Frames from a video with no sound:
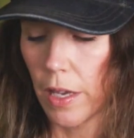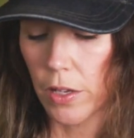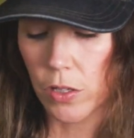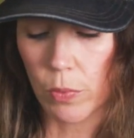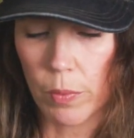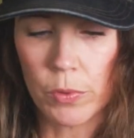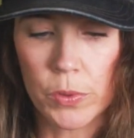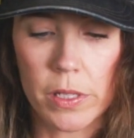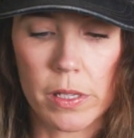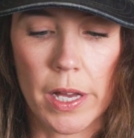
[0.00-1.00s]
So when we were
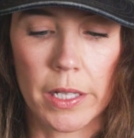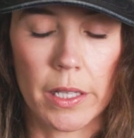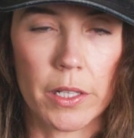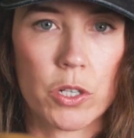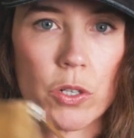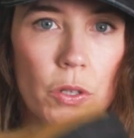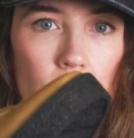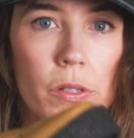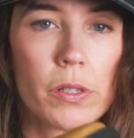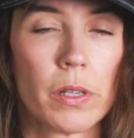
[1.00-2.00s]
designing these
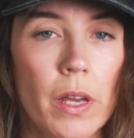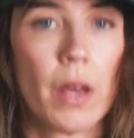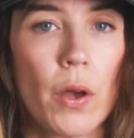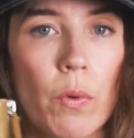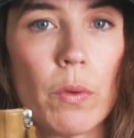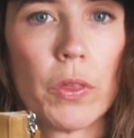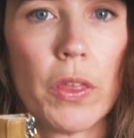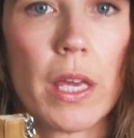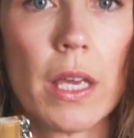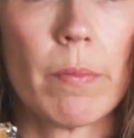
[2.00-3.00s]
shoes, we were
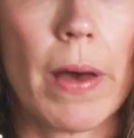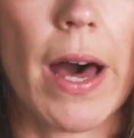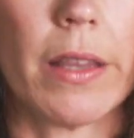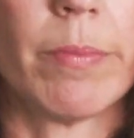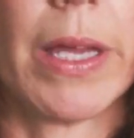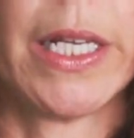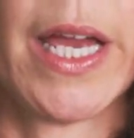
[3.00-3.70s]
thinking about the many